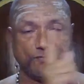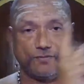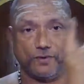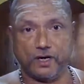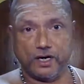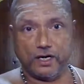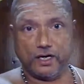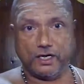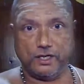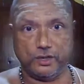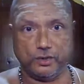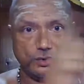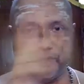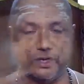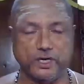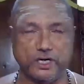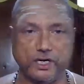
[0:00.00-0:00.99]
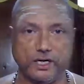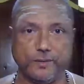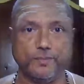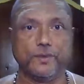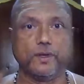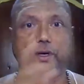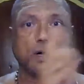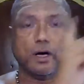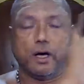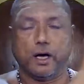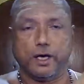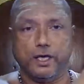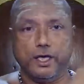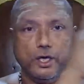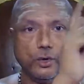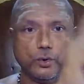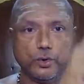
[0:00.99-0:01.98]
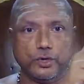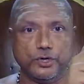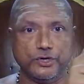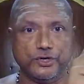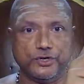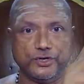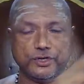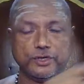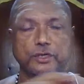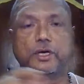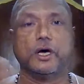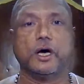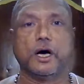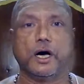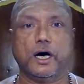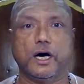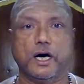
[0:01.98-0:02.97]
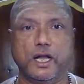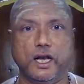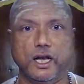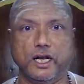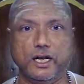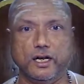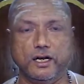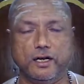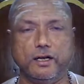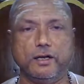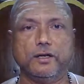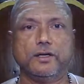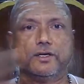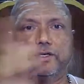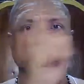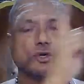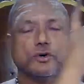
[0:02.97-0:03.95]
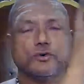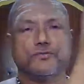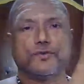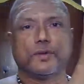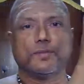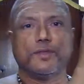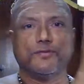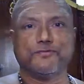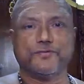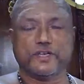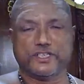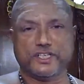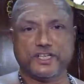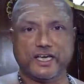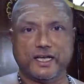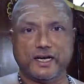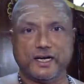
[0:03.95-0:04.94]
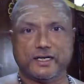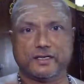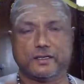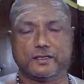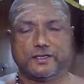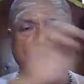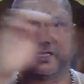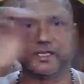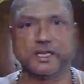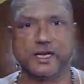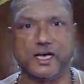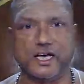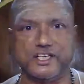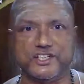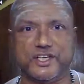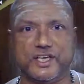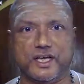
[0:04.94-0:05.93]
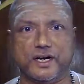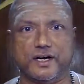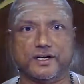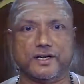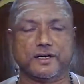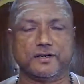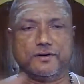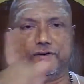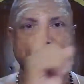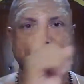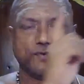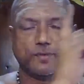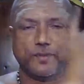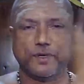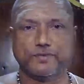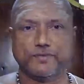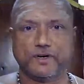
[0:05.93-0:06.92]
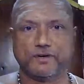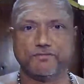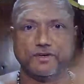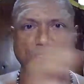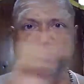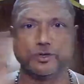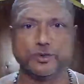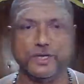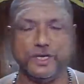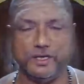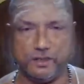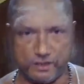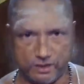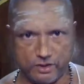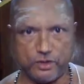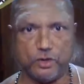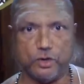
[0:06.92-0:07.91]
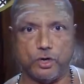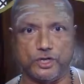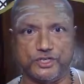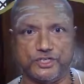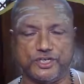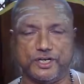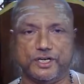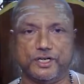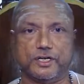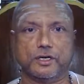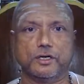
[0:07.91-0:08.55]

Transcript: A to Ha, A, I, Un, Hal. So from the first character till the last character, from the vowel to the consonant.